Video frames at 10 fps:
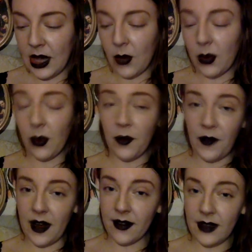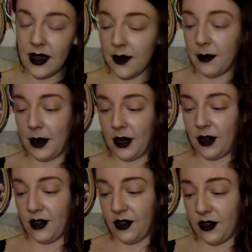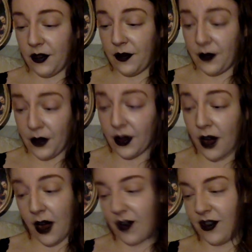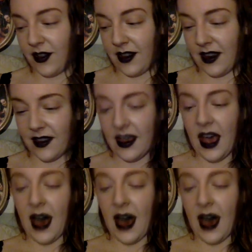We will finally emerge into full consciousness